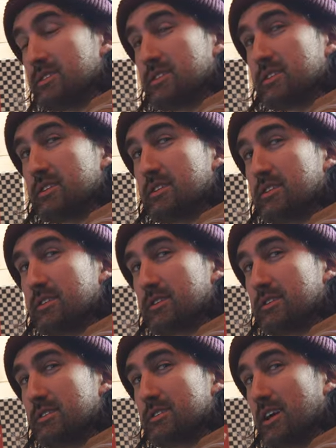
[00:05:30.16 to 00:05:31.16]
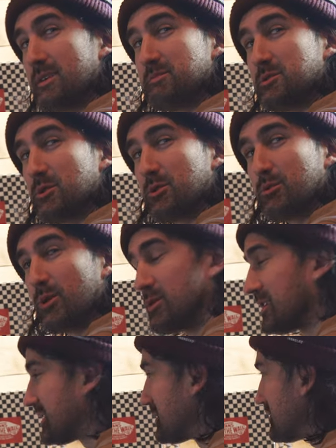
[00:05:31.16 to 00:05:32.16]
just the, uh, the good times are
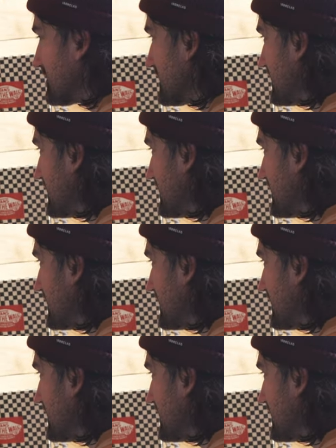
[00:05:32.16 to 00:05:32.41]
rolling over